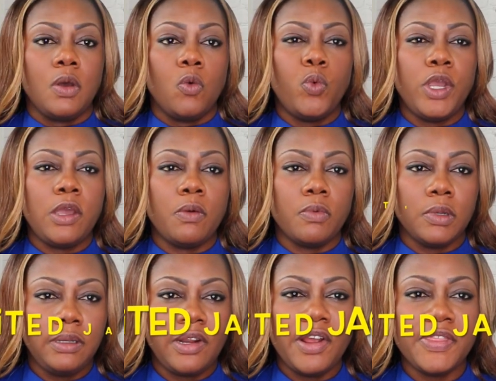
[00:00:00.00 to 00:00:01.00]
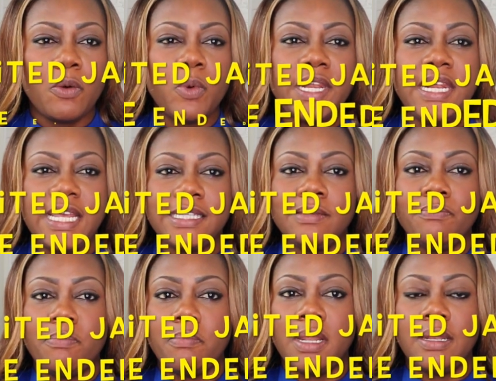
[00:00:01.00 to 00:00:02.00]
We learned that we need
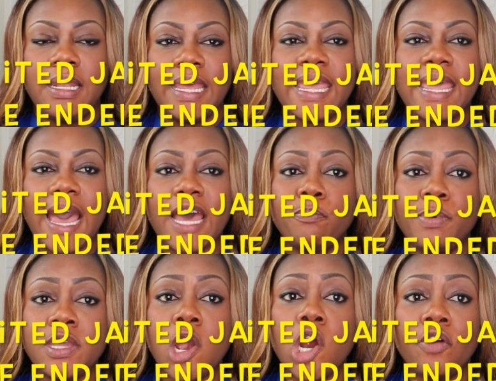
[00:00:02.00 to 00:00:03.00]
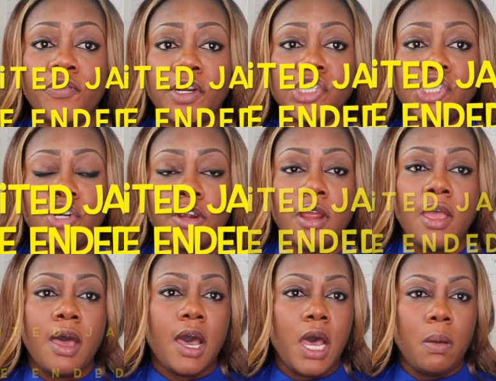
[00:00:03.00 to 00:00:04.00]
to let God be our avenger.
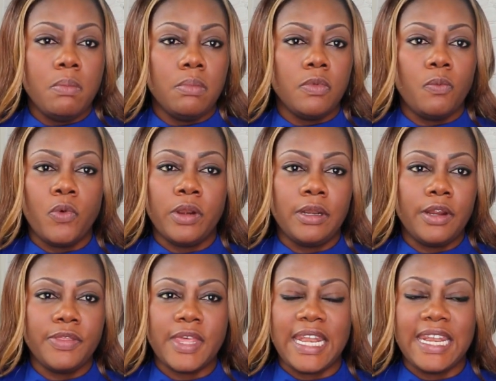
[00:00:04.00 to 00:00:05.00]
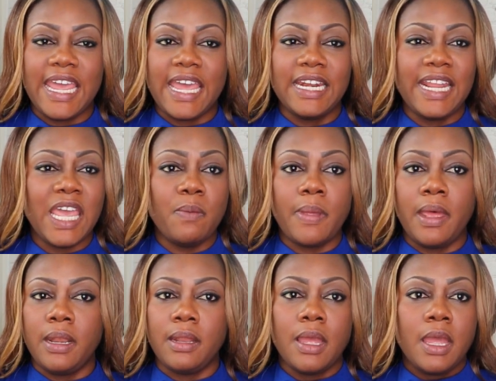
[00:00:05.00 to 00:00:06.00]
We learned that
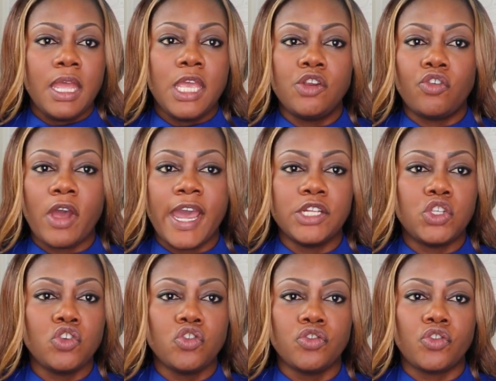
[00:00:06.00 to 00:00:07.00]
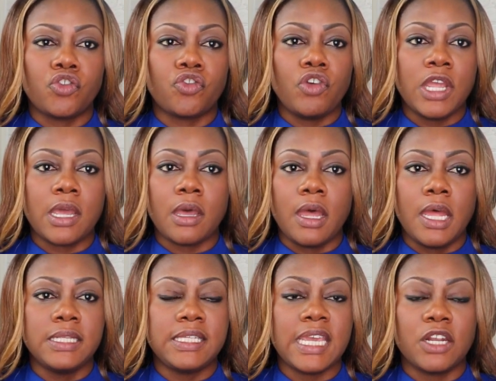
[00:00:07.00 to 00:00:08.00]
Laban, he tried to trick
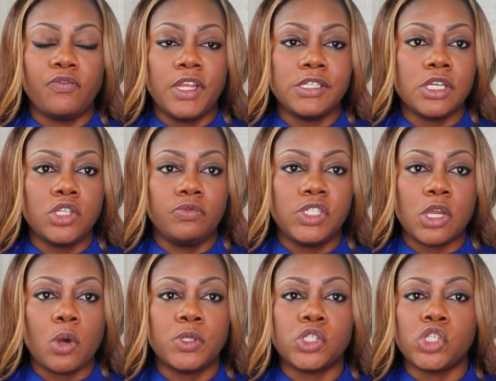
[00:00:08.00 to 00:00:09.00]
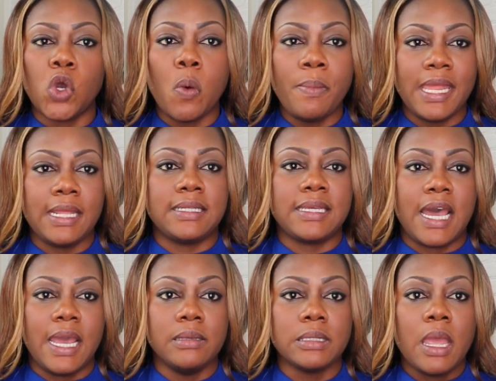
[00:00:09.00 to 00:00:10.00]
and take advantage of Jacob so many times,